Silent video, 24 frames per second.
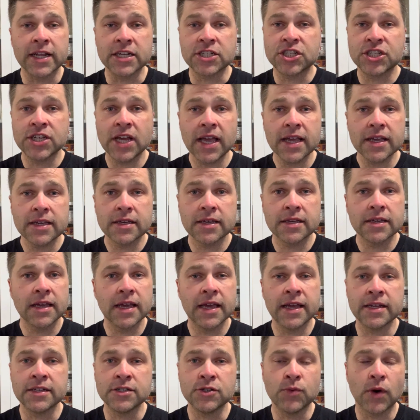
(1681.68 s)
write a check
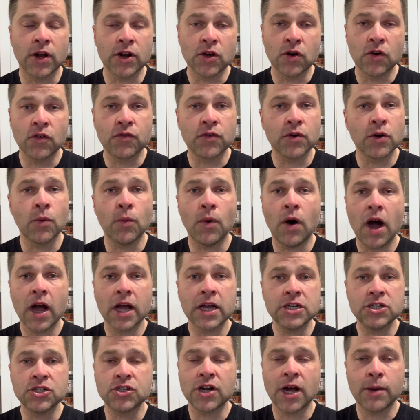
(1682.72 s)
and you want to go for a
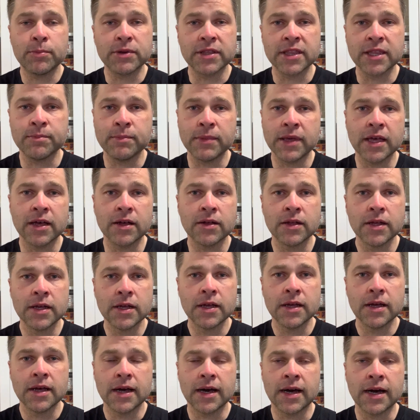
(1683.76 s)
walk and drop it in the mail,
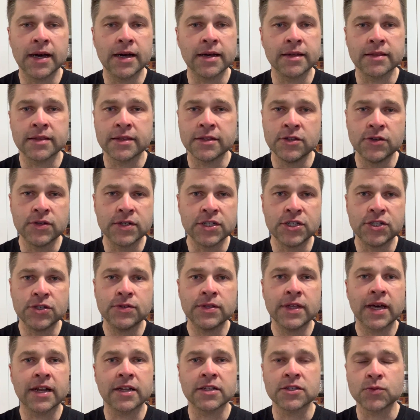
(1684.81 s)
you can
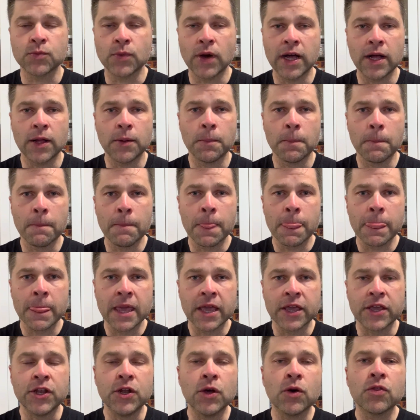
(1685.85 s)
do that as well.
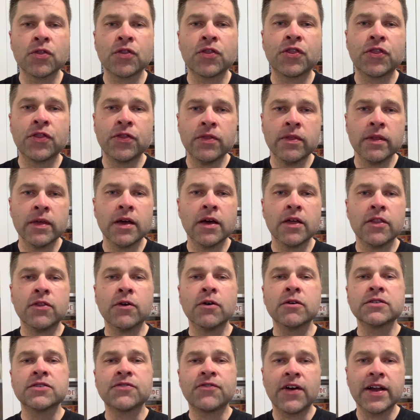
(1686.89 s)
You know,
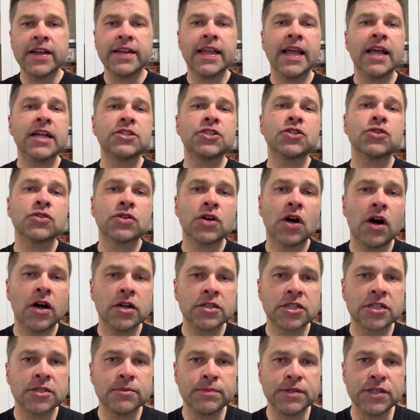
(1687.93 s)
those financial
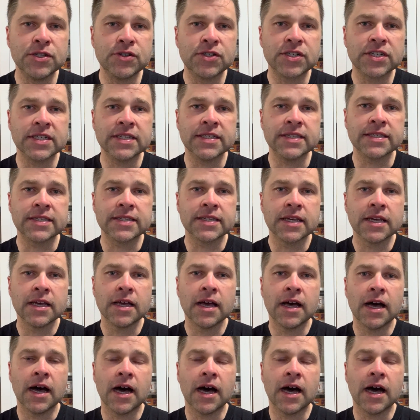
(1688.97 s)
contributions,